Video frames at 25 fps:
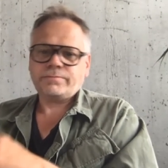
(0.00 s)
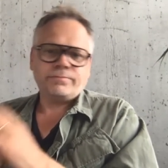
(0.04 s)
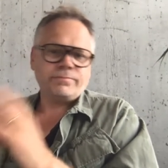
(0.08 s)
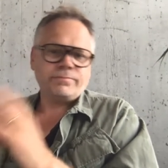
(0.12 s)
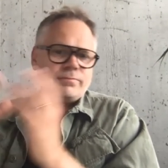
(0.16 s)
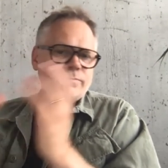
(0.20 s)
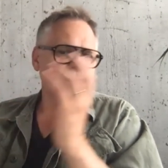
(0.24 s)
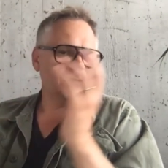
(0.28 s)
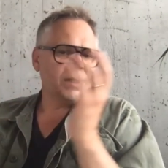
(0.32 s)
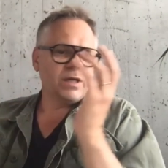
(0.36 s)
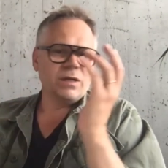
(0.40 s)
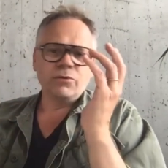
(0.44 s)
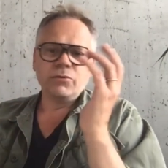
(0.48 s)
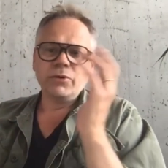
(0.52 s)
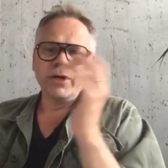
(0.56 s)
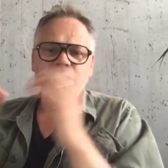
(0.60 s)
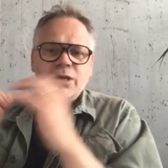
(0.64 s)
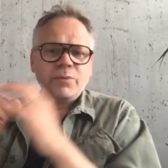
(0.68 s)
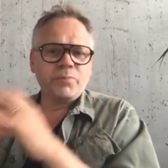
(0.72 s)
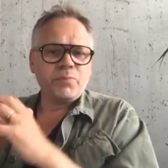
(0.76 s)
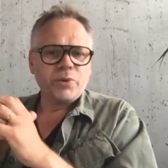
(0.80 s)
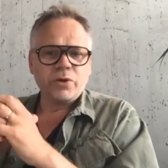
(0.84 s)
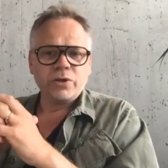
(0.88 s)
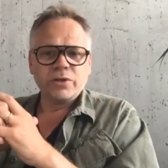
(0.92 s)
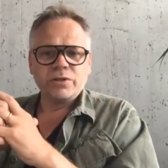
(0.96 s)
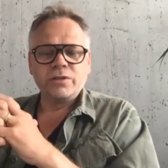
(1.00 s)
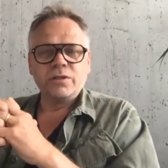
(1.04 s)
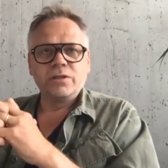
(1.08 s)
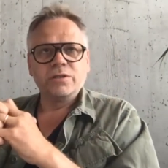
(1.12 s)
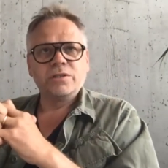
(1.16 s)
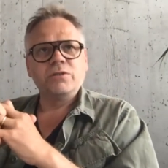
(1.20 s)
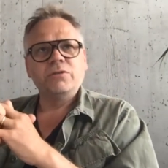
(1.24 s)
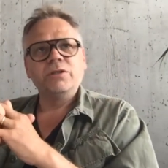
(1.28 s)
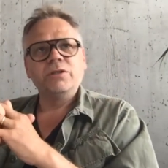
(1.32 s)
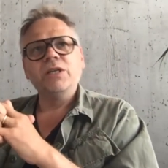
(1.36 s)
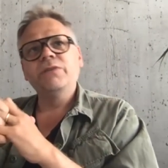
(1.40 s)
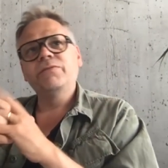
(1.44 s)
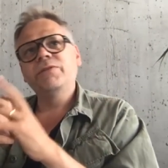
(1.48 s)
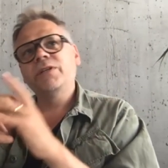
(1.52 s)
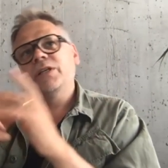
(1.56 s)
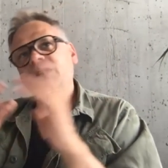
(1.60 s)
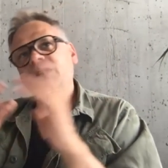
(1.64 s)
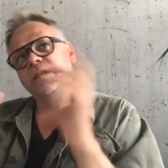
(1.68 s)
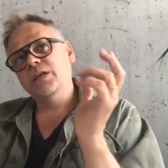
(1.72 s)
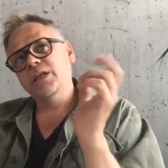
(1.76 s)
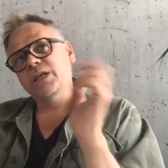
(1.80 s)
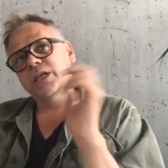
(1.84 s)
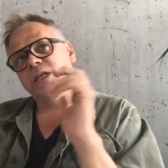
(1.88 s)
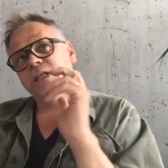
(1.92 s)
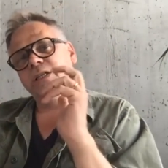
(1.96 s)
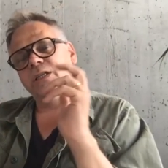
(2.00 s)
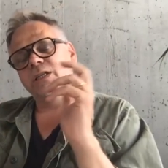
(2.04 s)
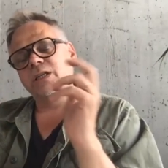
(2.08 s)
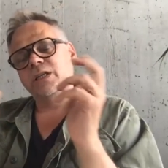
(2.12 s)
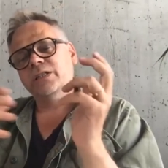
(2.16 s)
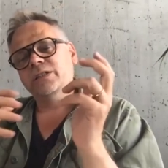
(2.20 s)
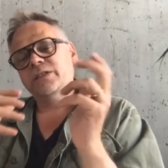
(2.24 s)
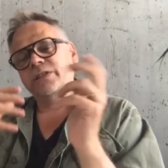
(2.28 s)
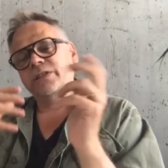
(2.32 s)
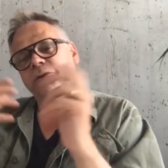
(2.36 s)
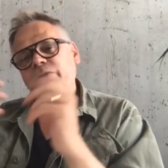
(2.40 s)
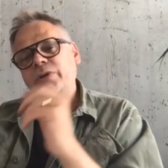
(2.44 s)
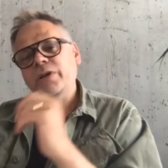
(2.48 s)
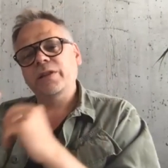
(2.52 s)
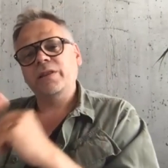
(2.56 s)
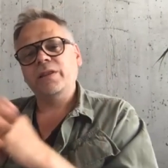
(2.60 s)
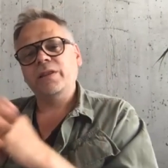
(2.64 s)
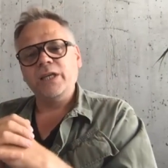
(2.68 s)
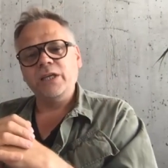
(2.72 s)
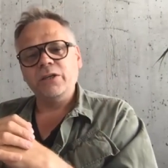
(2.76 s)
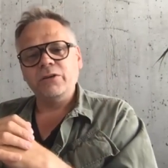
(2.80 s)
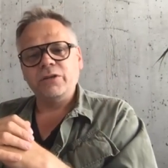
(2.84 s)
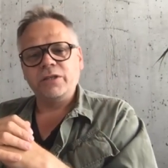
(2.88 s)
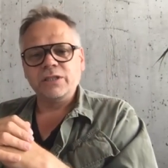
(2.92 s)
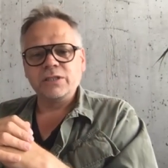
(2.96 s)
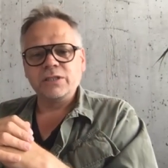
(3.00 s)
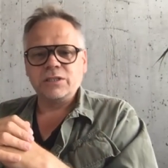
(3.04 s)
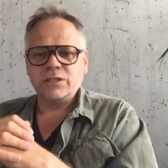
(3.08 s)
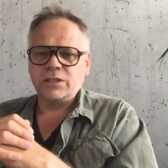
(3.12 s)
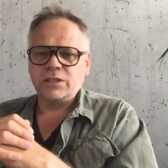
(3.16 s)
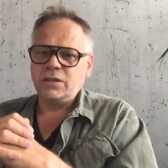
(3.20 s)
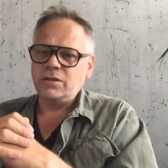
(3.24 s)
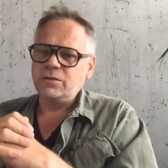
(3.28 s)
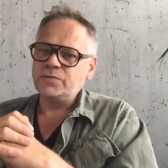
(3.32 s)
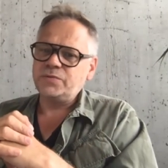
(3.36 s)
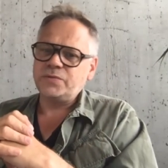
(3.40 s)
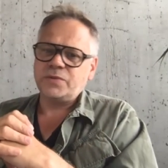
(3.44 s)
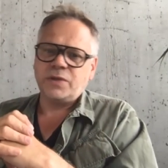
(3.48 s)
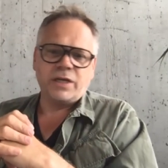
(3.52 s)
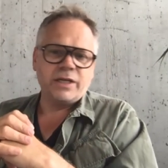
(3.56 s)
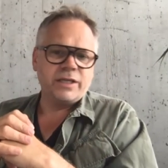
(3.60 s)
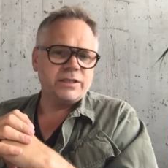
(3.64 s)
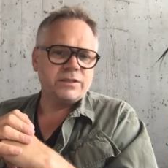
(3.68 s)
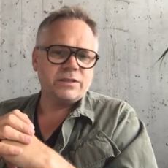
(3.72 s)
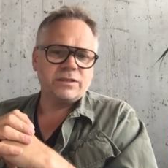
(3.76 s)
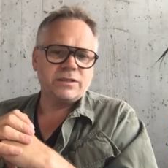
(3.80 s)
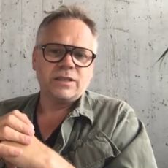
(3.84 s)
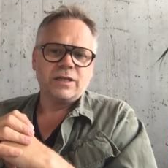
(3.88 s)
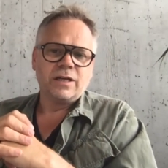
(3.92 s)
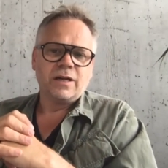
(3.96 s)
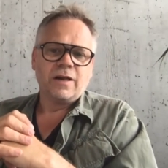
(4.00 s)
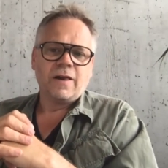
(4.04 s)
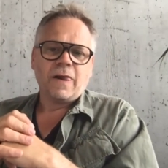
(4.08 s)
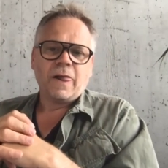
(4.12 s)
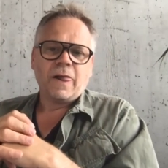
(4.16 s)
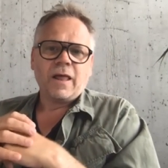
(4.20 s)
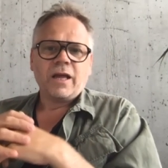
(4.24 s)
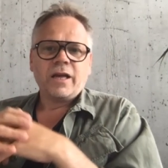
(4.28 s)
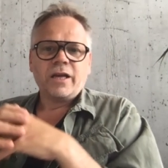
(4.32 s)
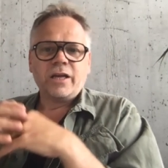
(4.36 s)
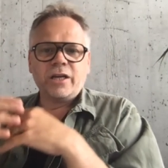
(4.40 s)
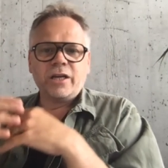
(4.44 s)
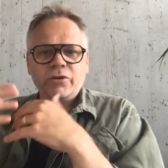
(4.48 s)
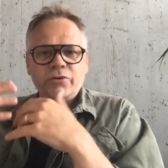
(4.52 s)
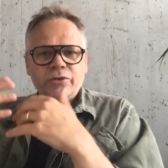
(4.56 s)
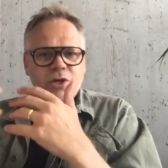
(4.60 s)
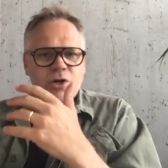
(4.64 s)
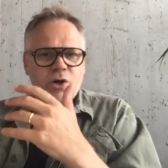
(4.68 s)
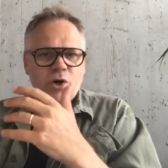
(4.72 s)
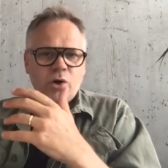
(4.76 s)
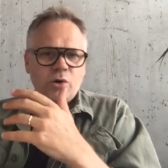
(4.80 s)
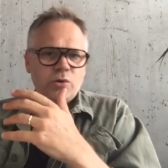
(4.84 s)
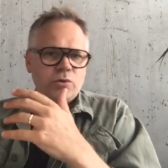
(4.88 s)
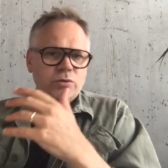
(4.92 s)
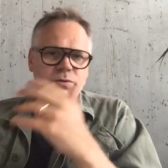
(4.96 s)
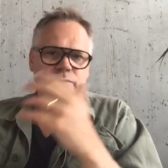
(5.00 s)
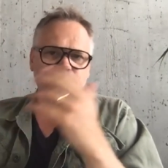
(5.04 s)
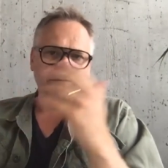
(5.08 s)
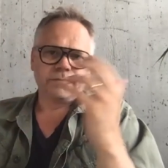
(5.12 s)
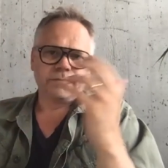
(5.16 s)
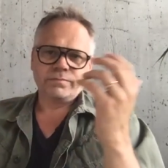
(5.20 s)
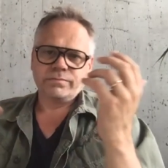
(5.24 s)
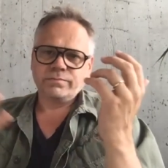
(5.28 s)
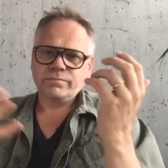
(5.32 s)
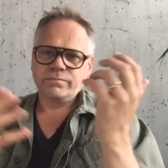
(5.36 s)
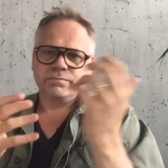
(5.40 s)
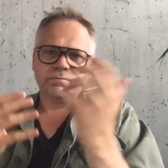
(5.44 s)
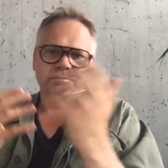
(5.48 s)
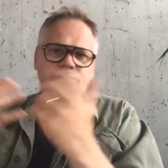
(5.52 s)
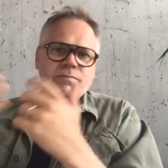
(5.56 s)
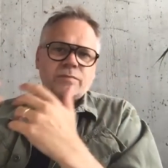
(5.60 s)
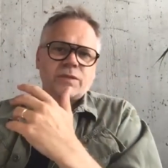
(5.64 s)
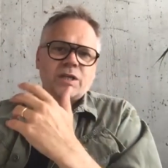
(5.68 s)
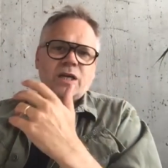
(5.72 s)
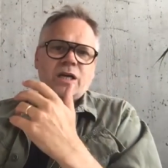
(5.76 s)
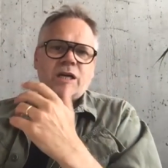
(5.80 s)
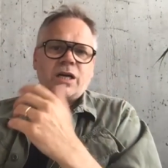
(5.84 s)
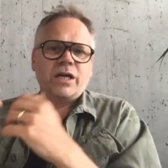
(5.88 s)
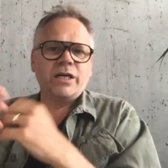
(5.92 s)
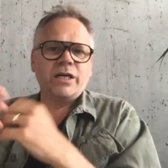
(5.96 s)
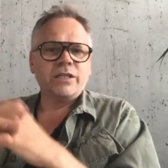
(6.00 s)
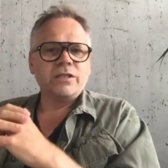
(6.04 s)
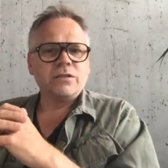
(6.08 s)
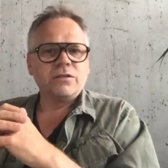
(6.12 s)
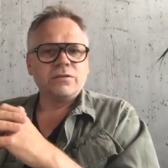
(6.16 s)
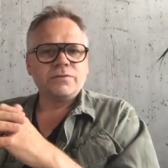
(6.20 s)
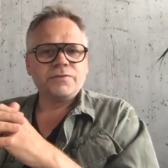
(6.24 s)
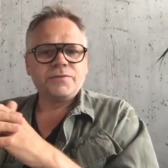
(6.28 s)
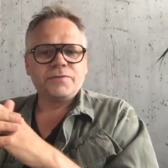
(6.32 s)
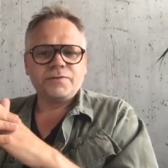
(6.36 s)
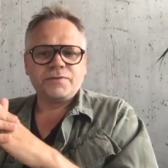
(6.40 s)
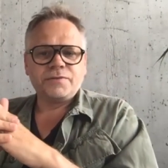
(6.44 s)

Mm. Really personal. So even in the in the Daytona thing, you can still find you know your own kind of